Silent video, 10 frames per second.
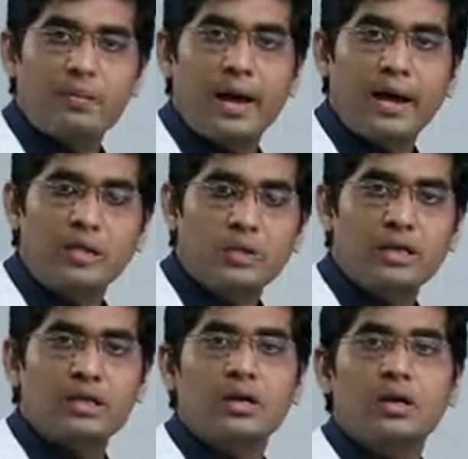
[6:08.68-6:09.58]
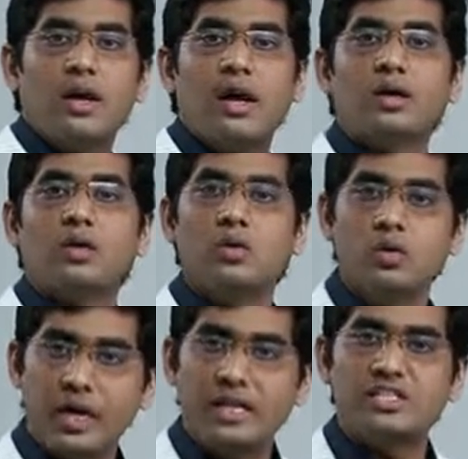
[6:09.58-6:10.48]
it by looking at low
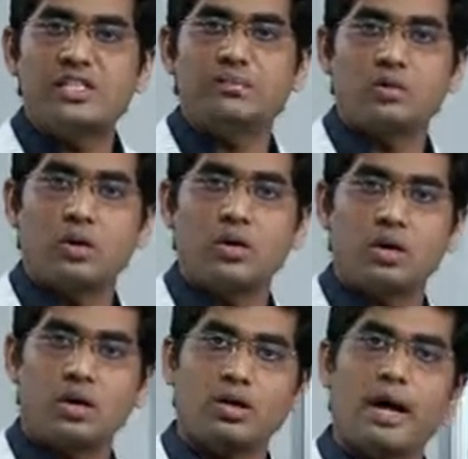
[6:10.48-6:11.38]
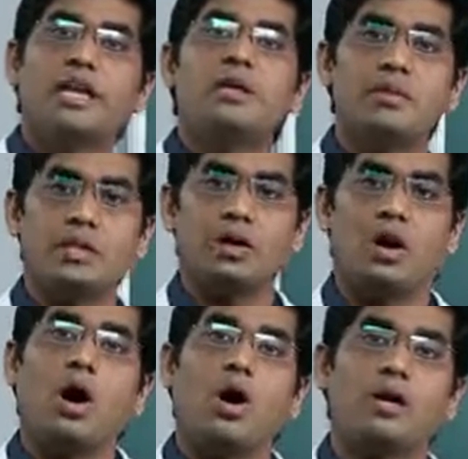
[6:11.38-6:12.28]
calcium or anemia
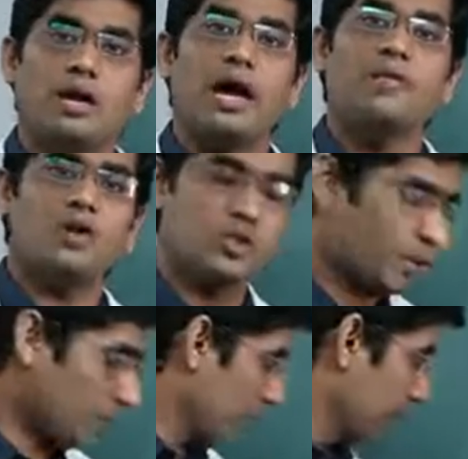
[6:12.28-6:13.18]
or high phosphate.